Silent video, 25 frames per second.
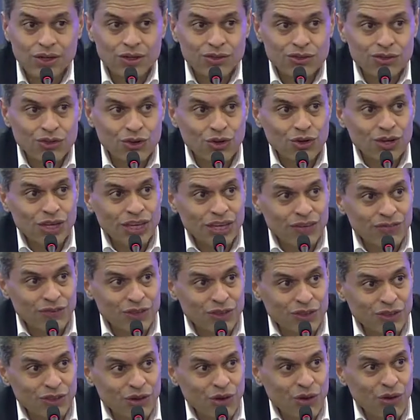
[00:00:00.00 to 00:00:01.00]
So
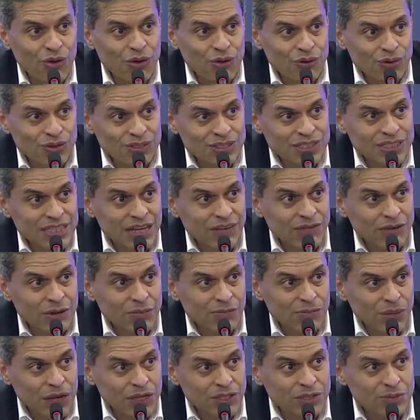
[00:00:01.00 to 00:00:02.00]
even though 7
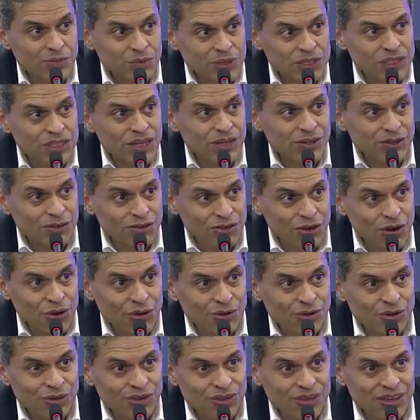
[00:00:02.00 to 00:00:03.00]
plus percent
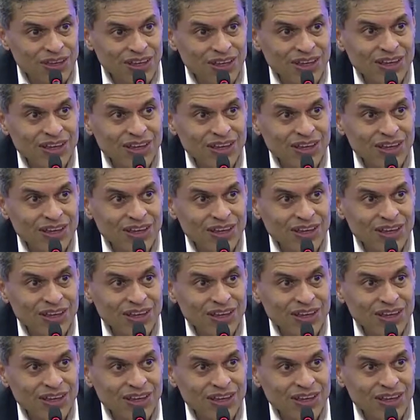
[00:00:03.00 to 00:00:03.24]
growth,